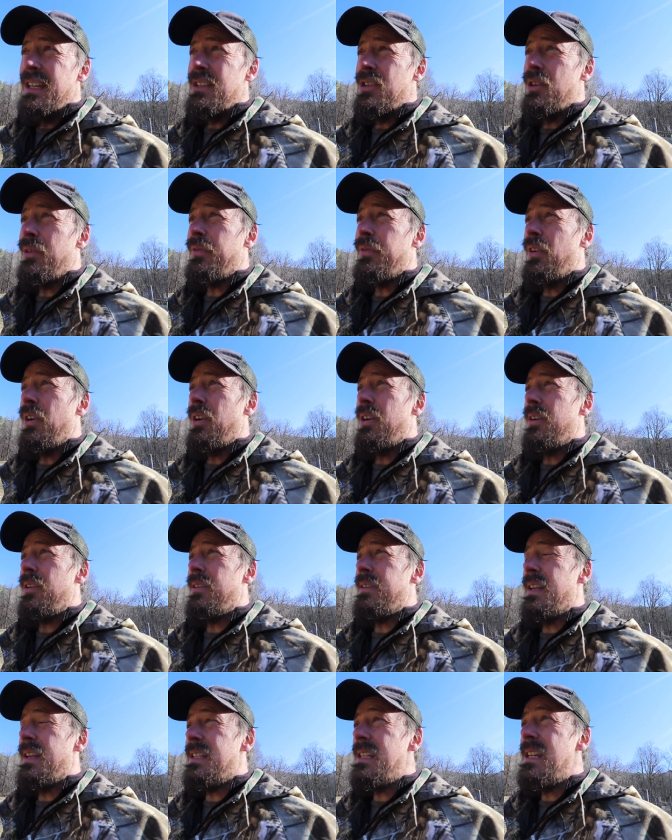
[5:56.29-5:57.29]
So far,
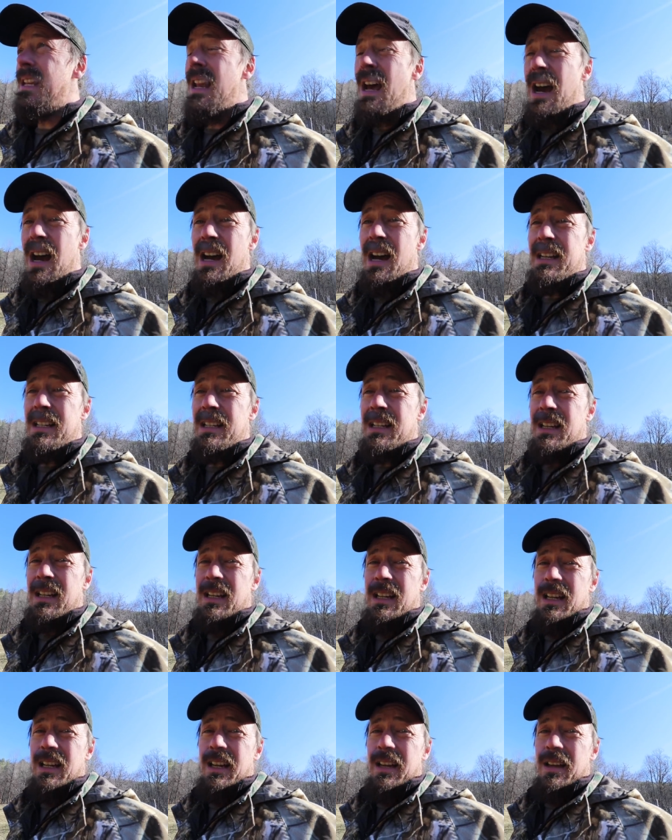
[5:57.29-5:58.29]
that's not
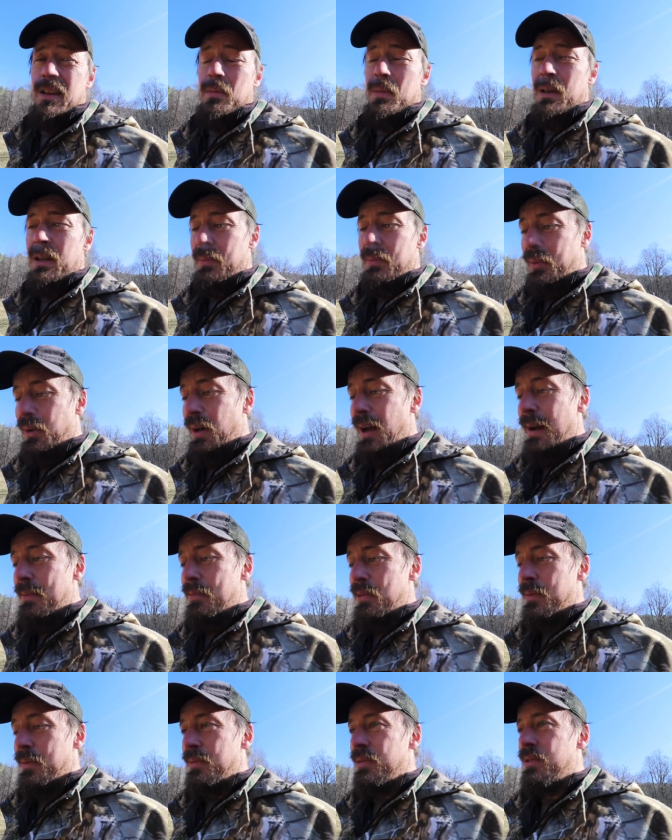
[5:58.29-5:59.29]
been a
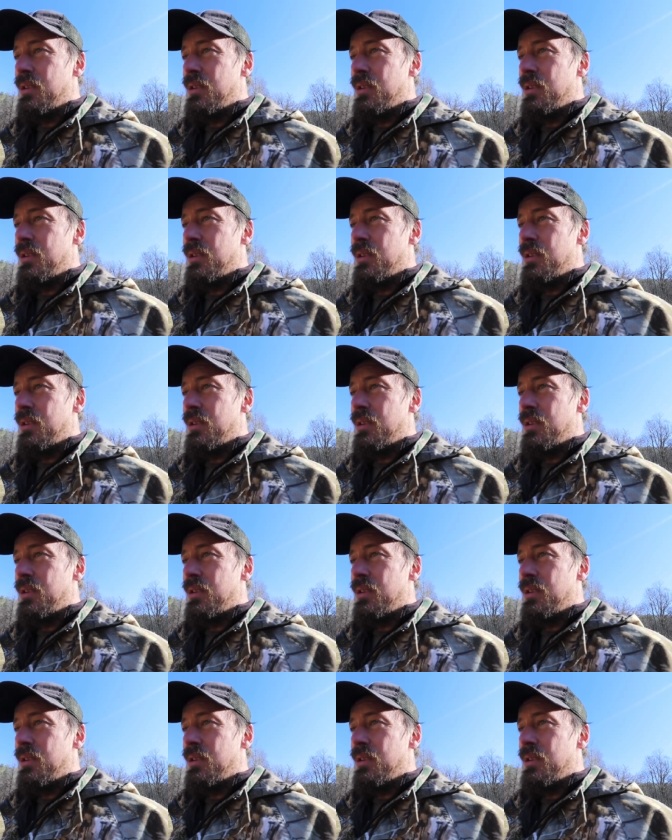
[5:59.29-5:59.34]
problem.